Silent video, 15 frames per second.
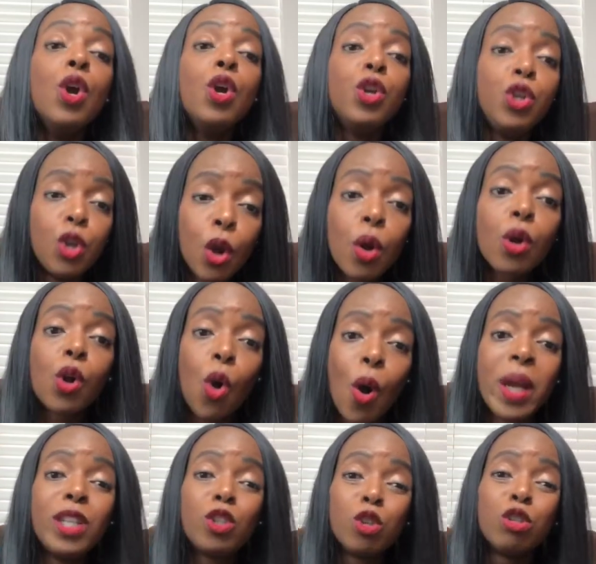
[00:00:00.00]
You're
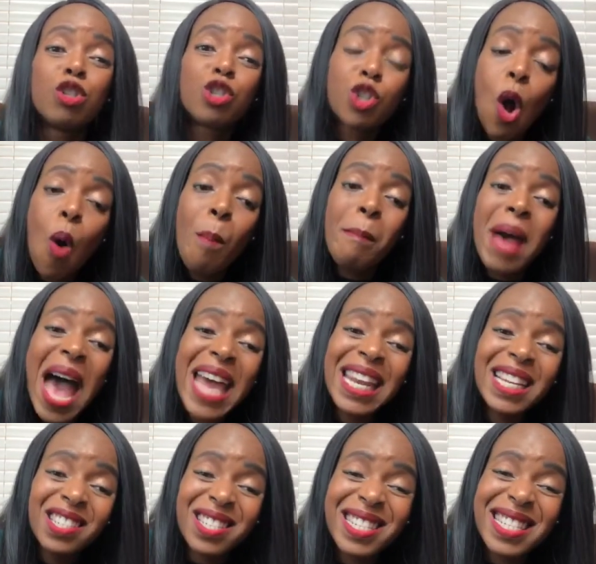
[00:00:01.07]
going to so
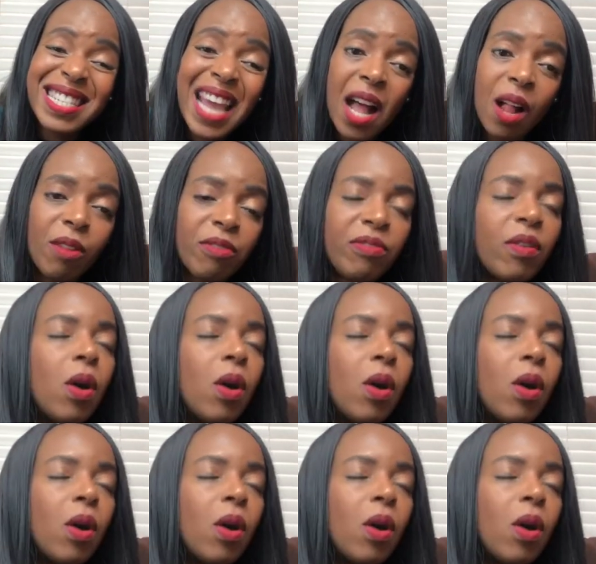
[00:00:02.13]
manage self.